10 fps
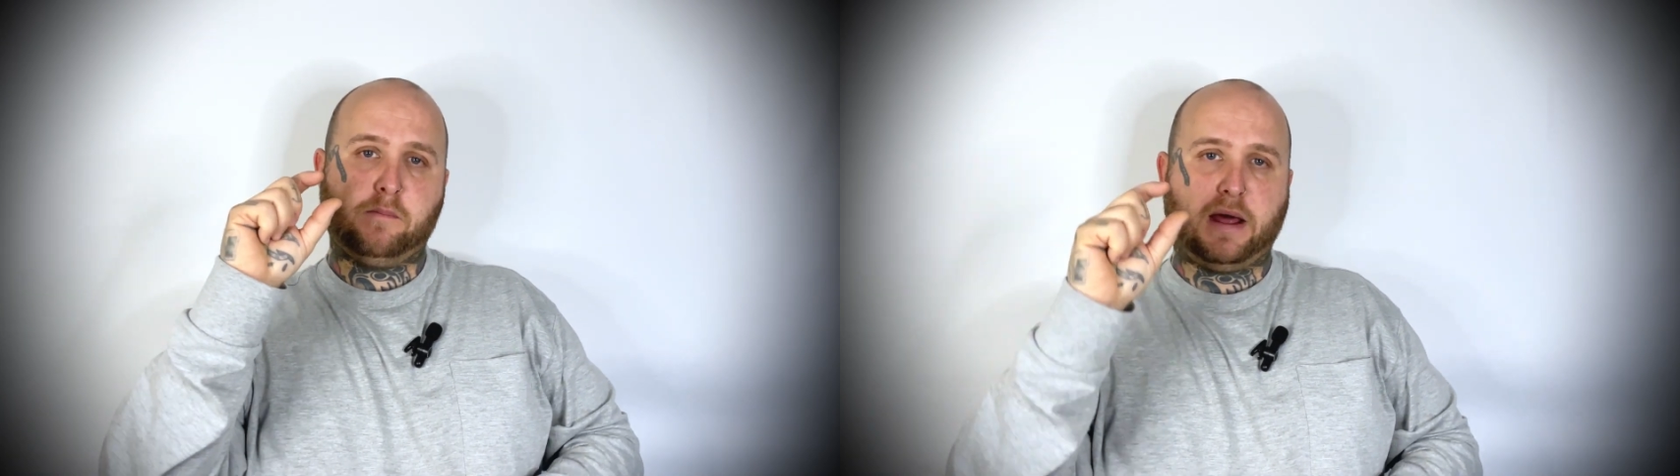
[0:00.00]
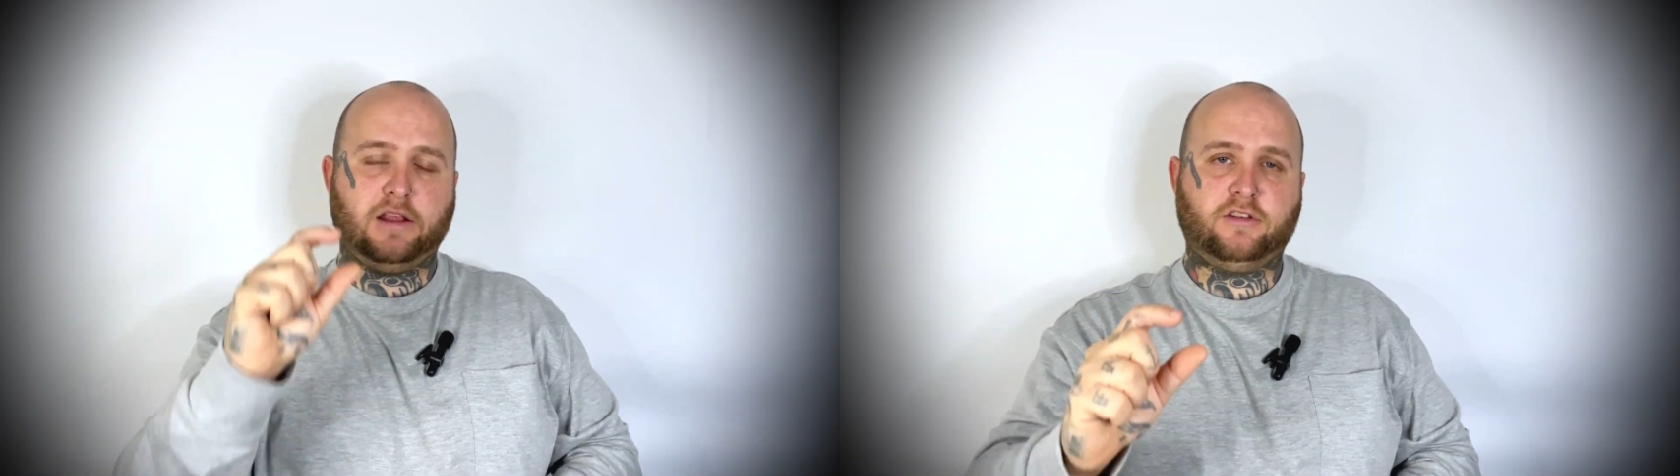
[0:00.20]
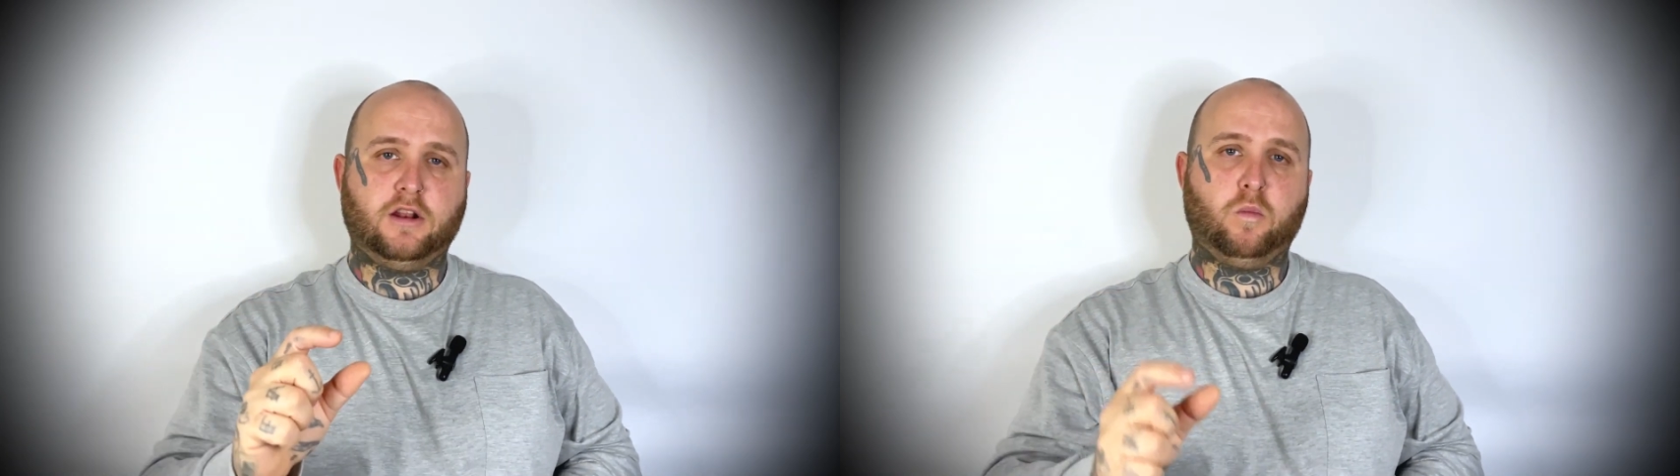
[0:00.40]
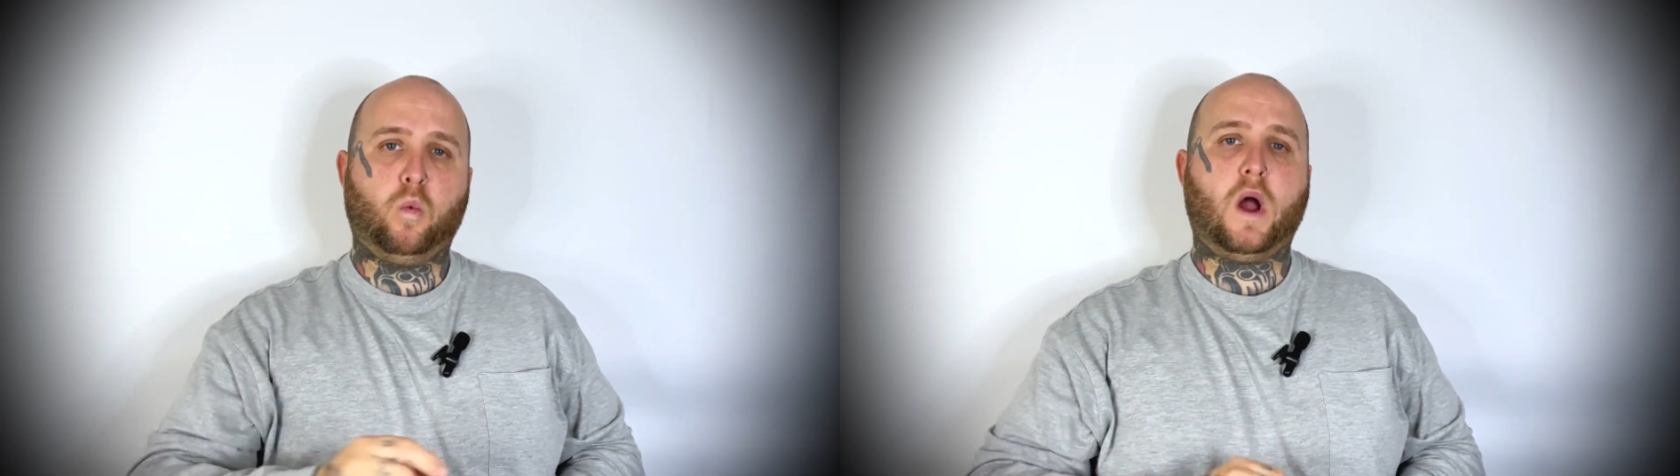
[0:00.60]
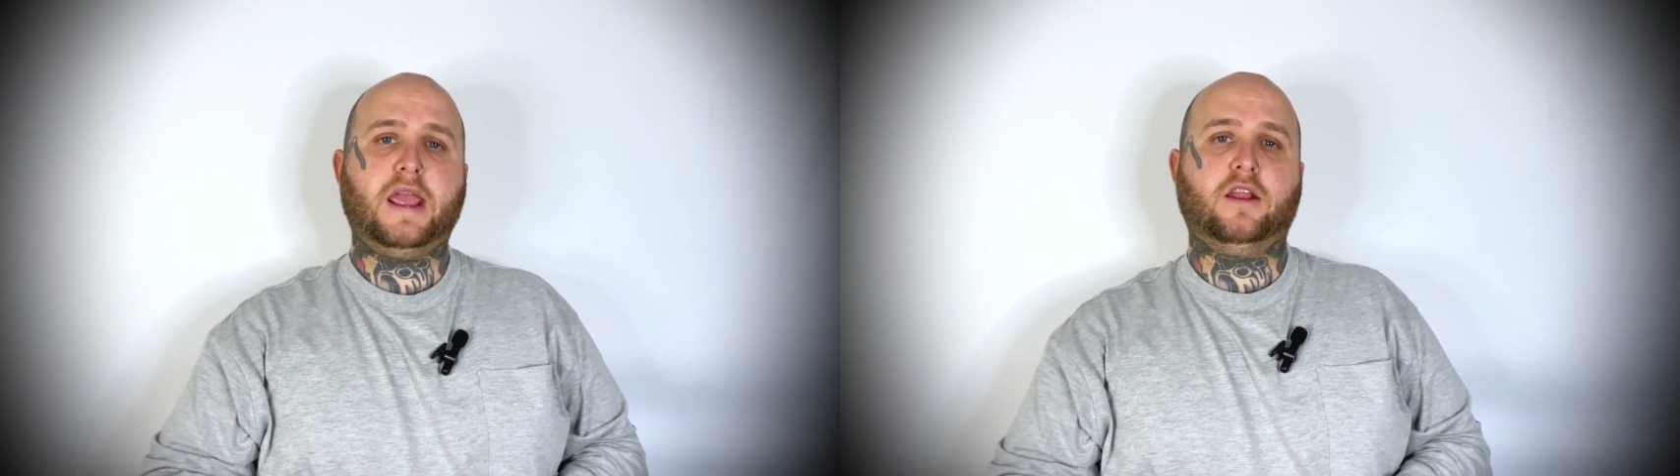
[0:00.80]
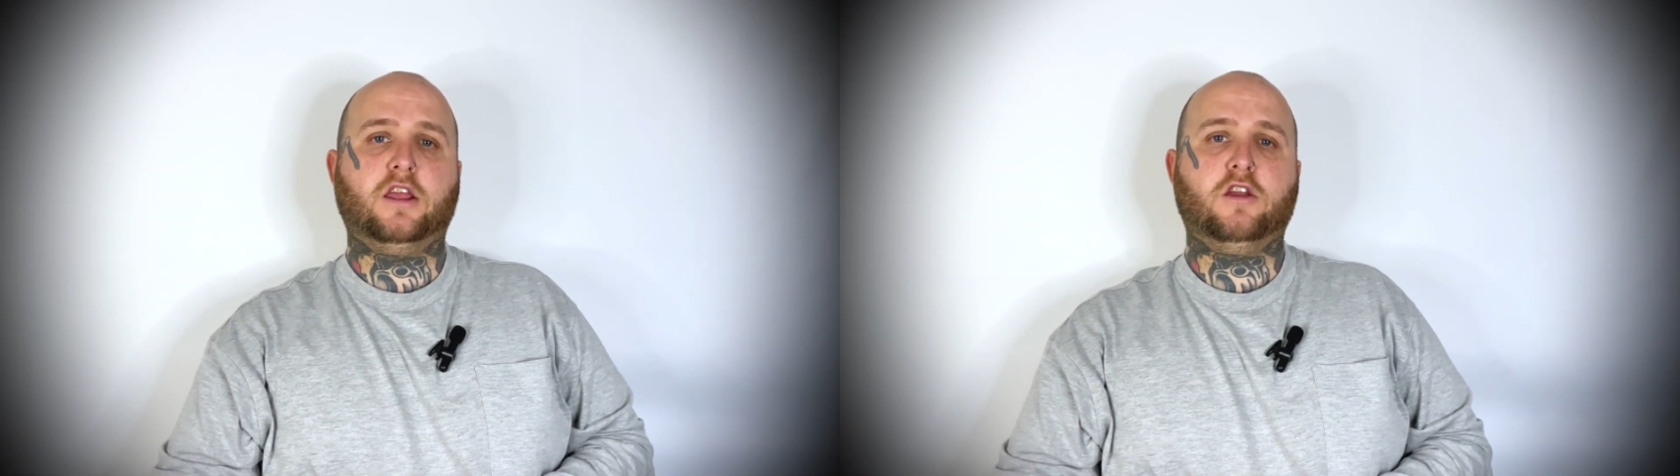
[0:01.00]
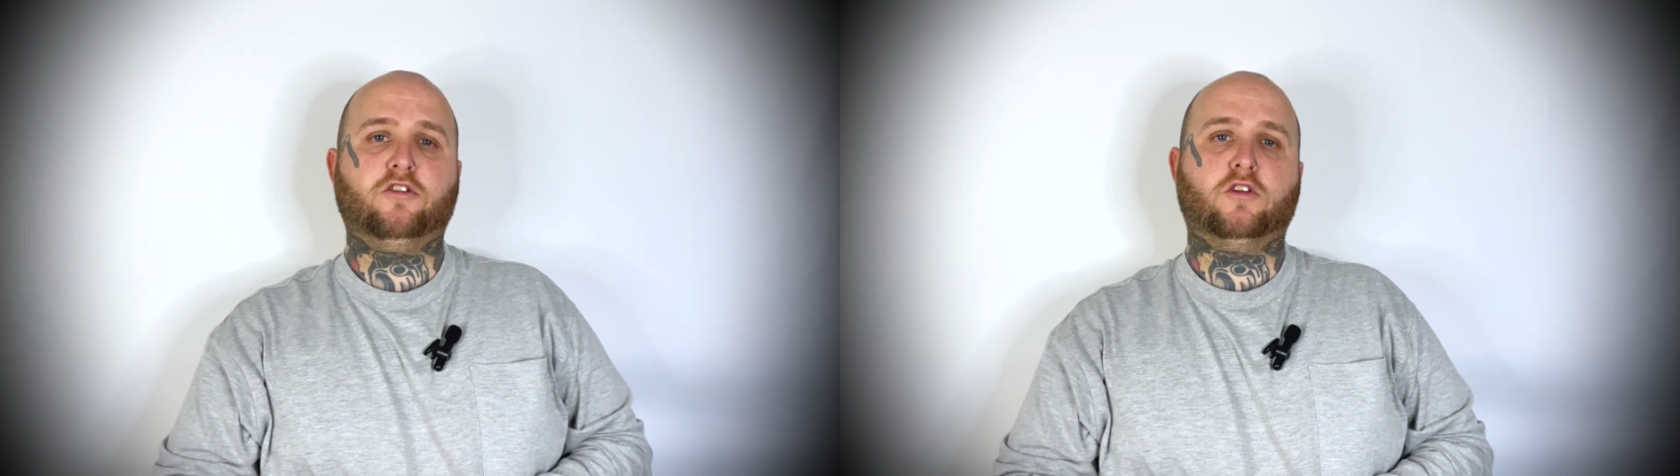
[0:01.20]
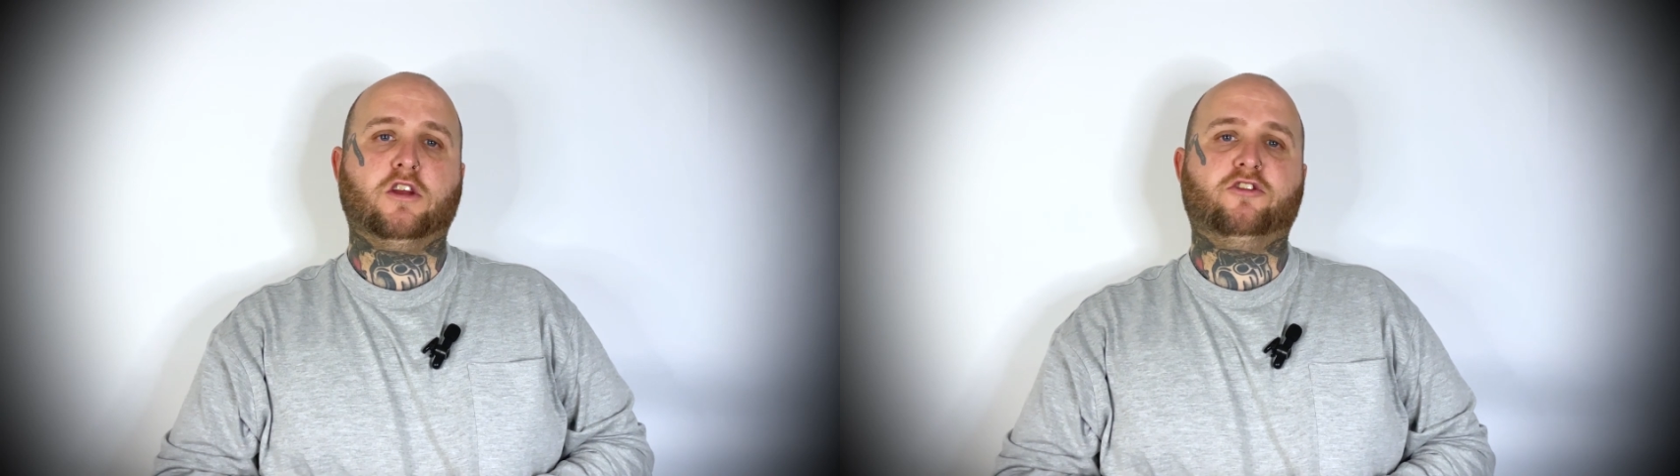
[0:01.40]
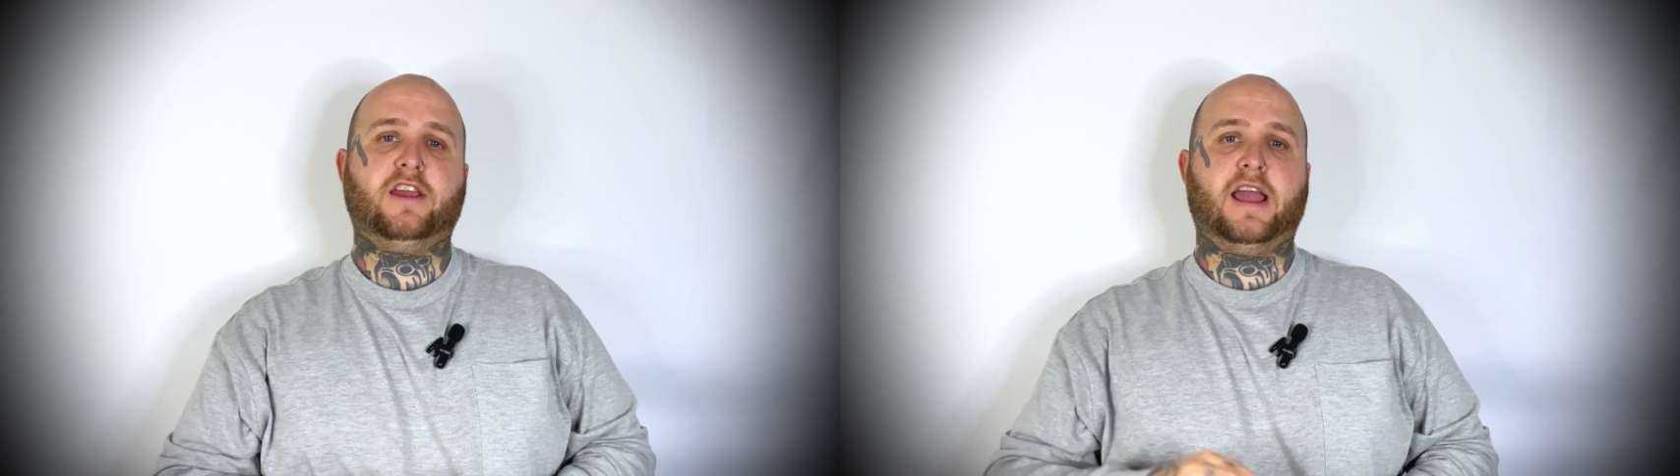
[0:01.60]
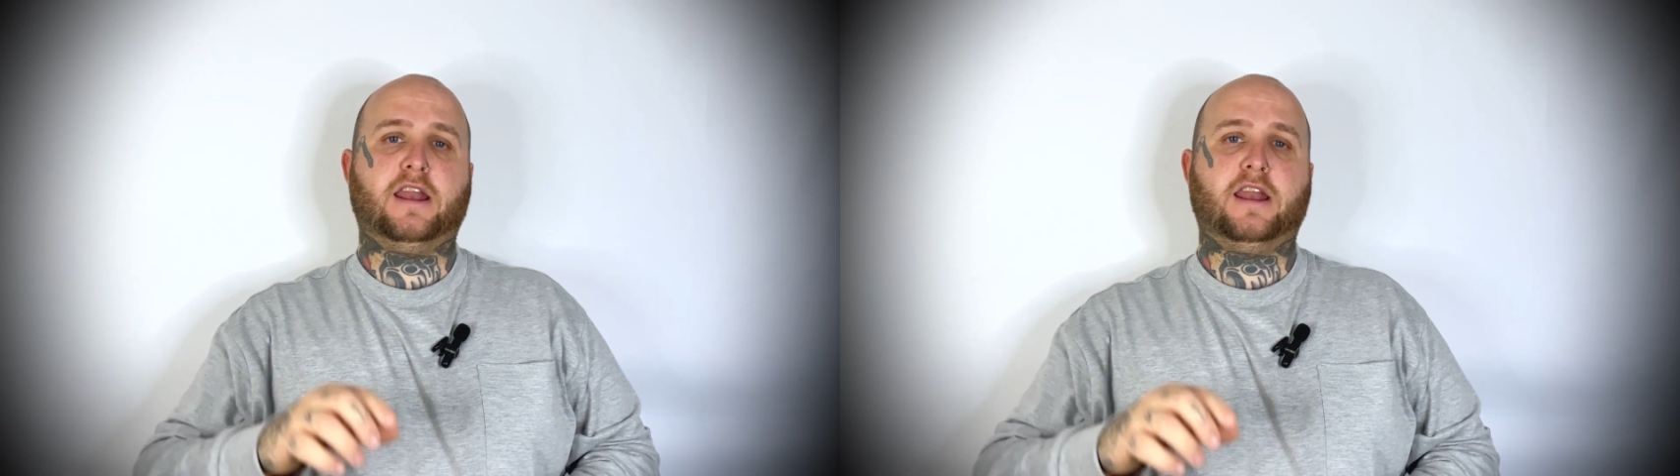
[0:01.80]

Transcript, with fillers: balancing the weight that you're using on your jig